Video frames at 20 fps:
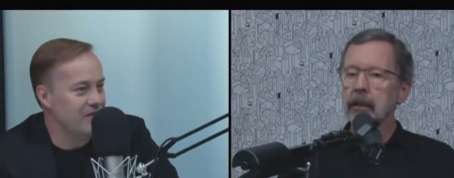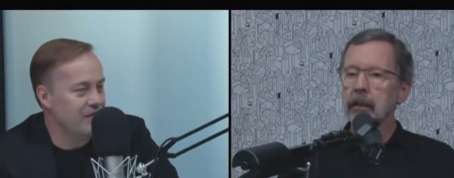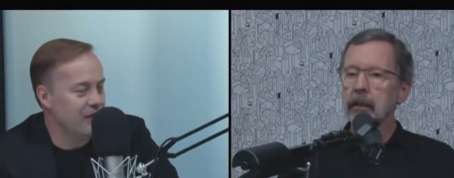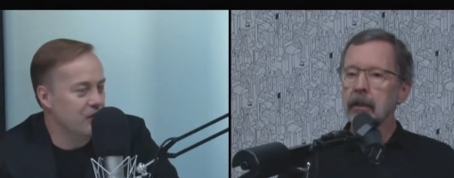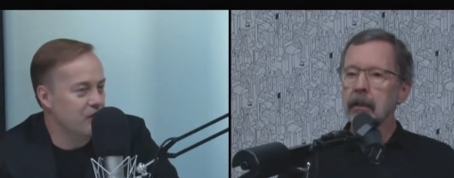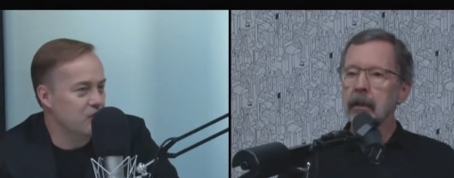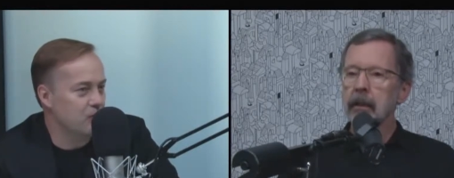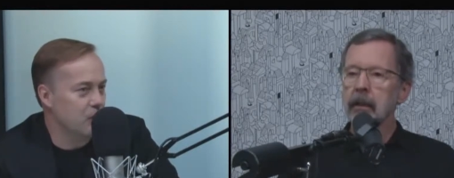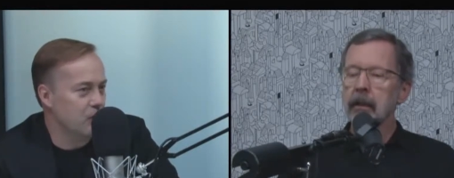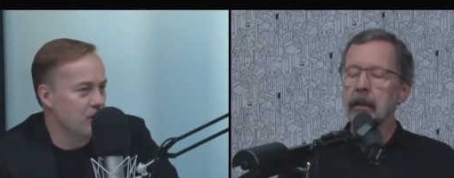Speaker 1: you
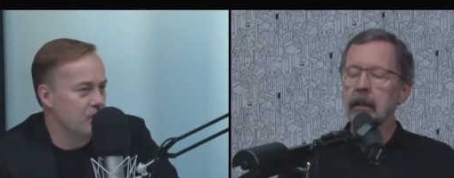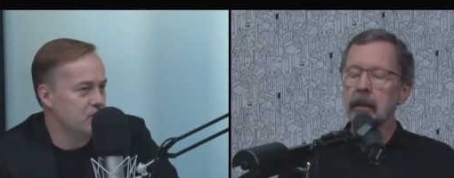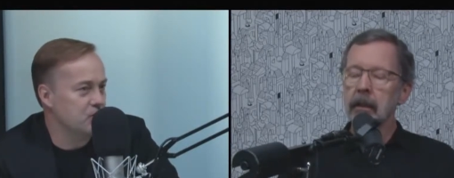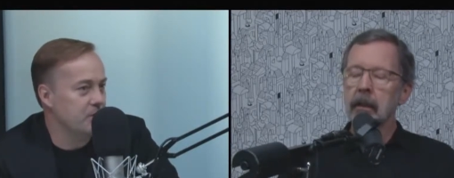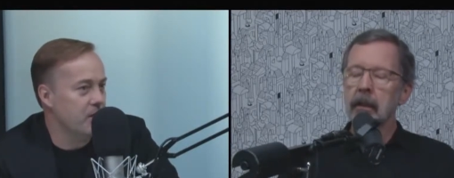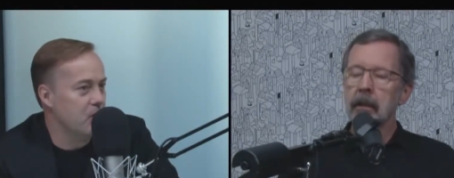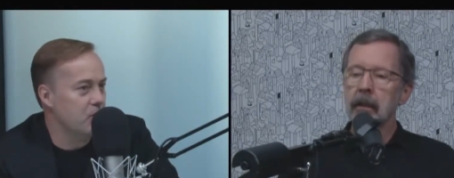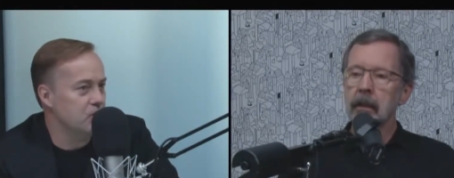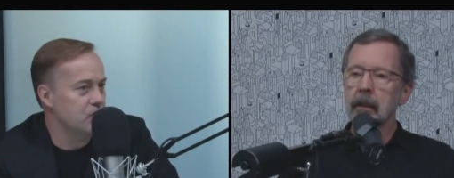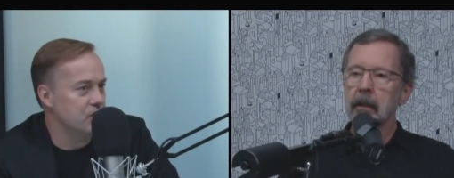first were
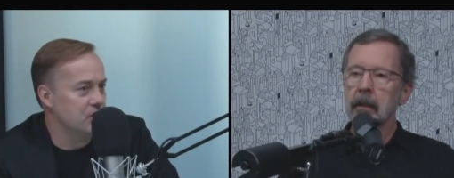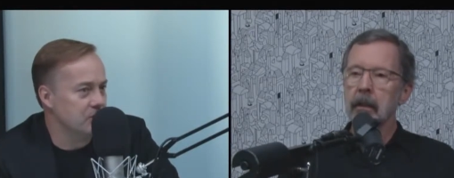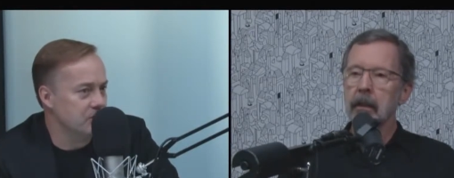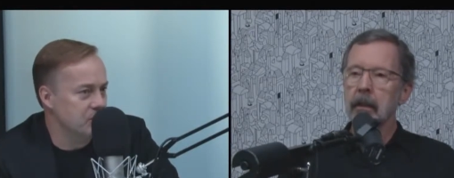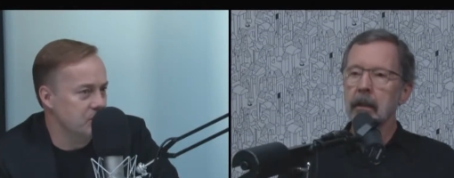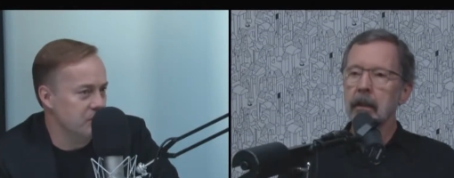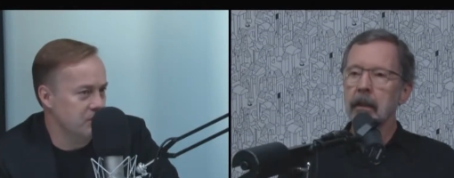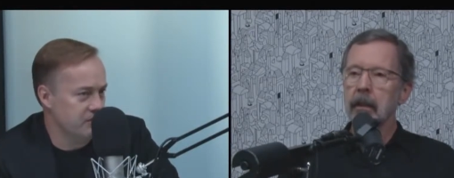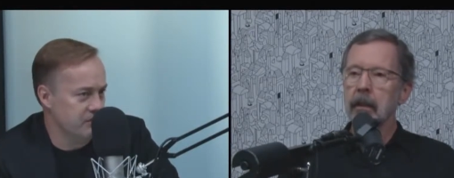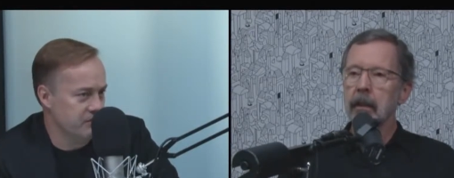exposed to
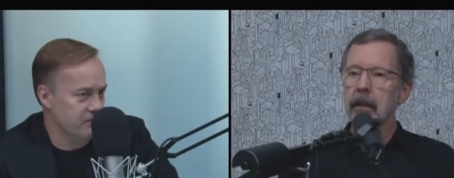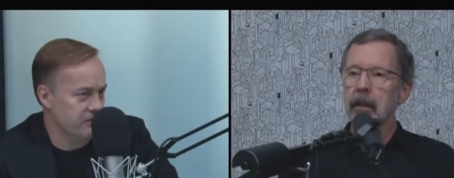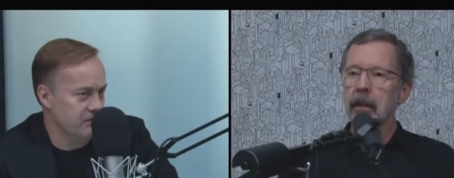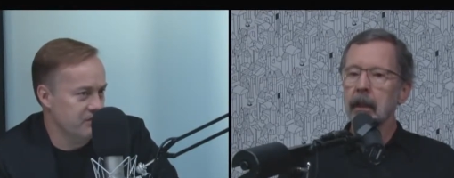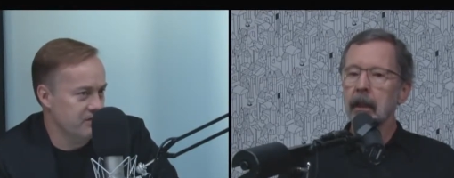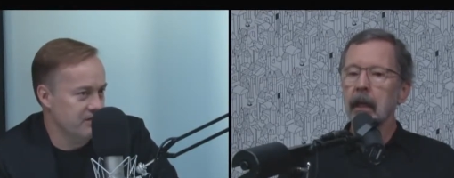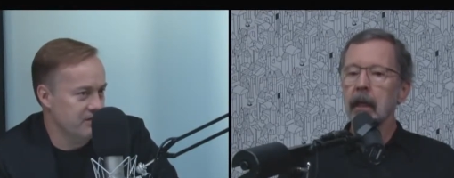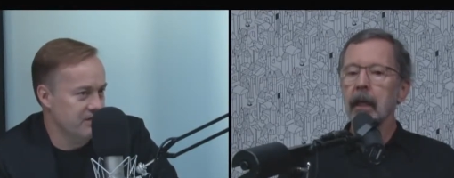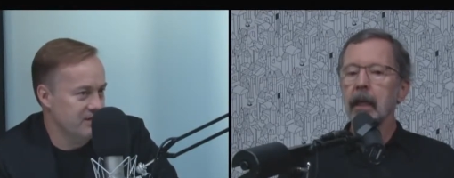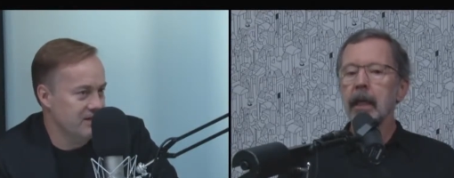computers?
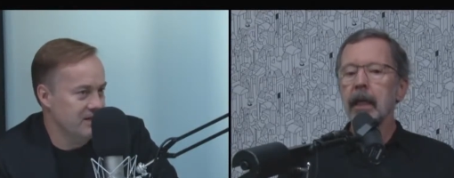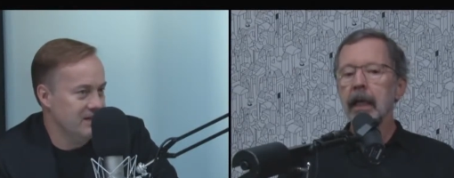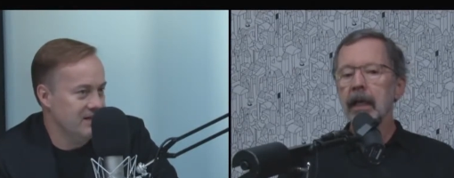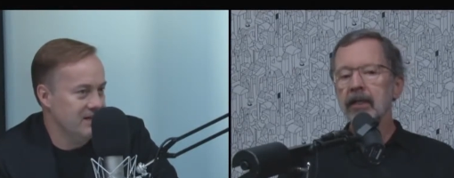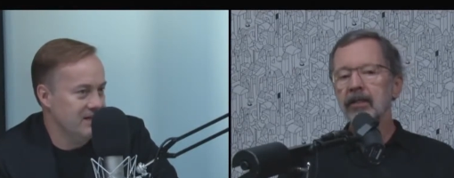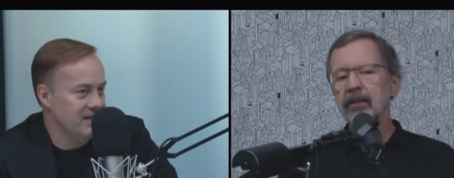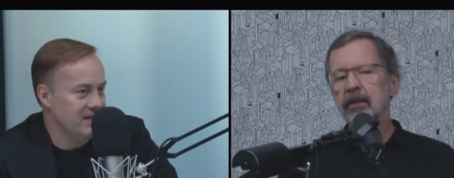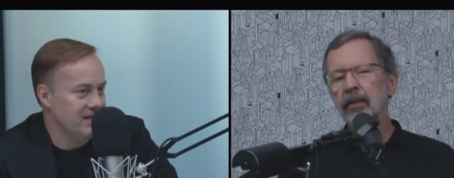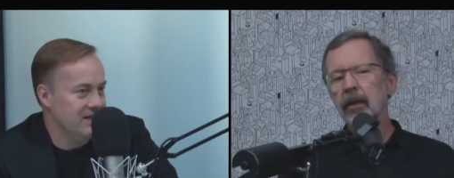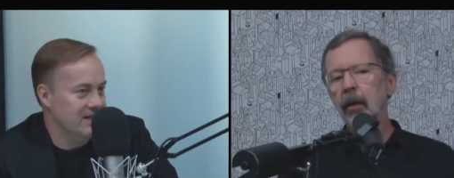
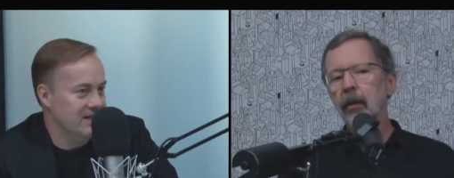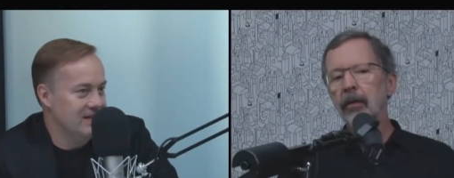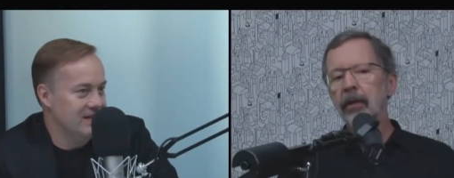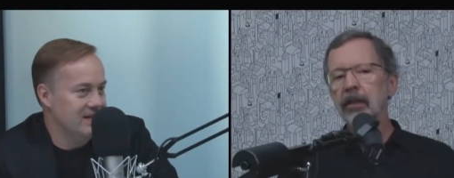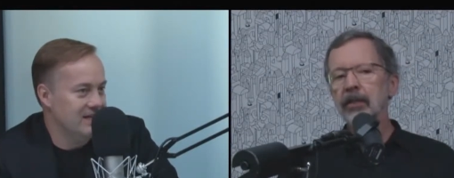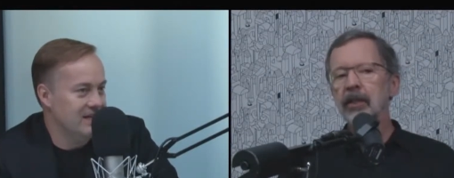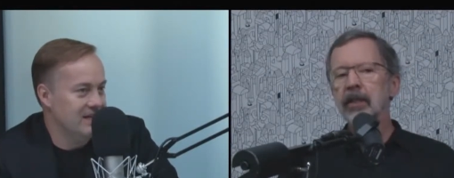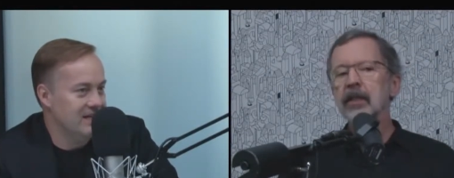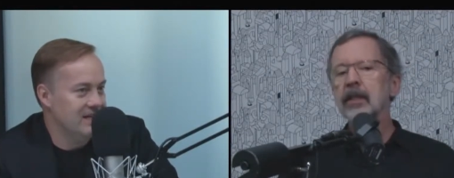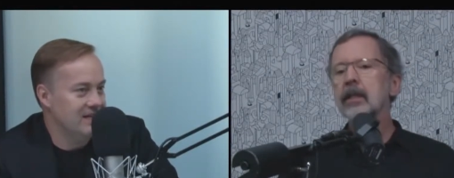
Speaker 2: Yes. So
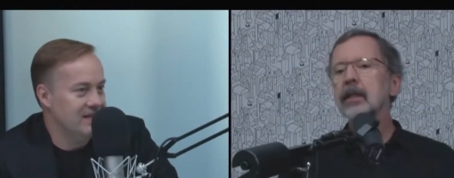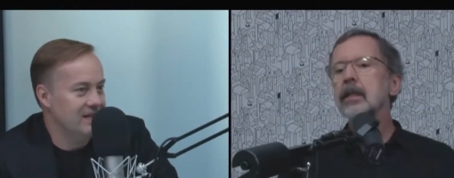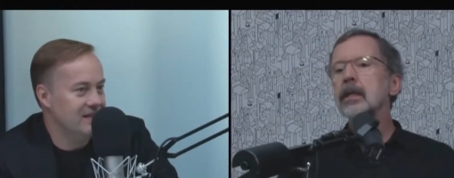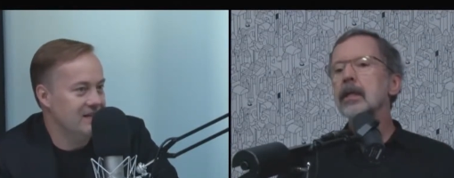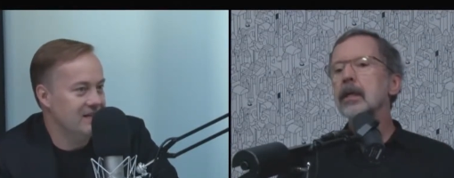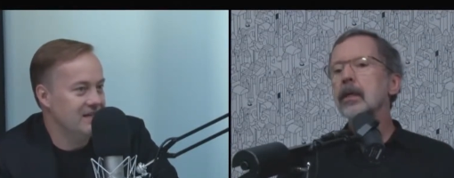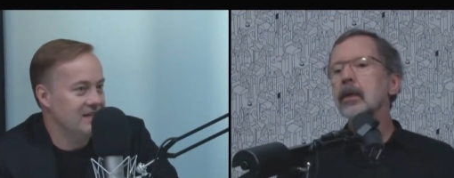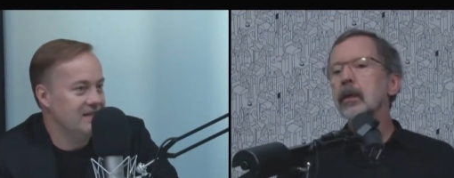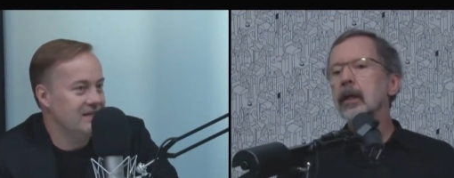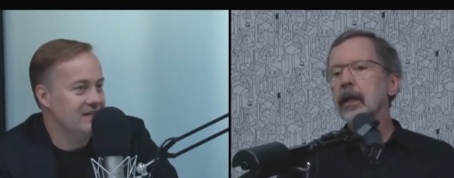this is
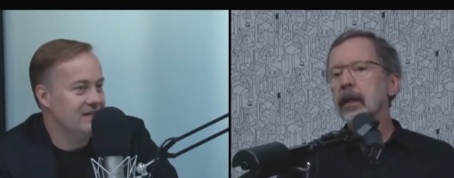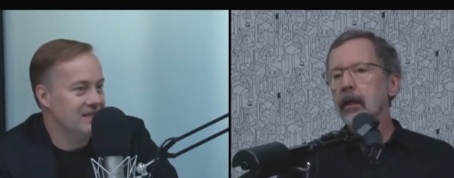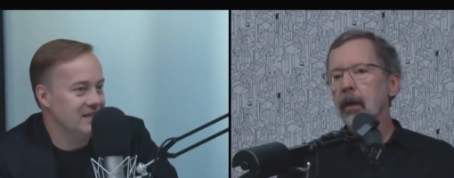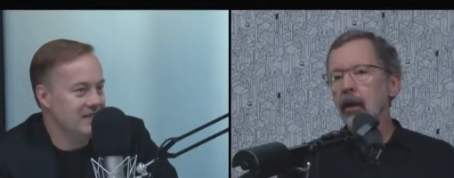new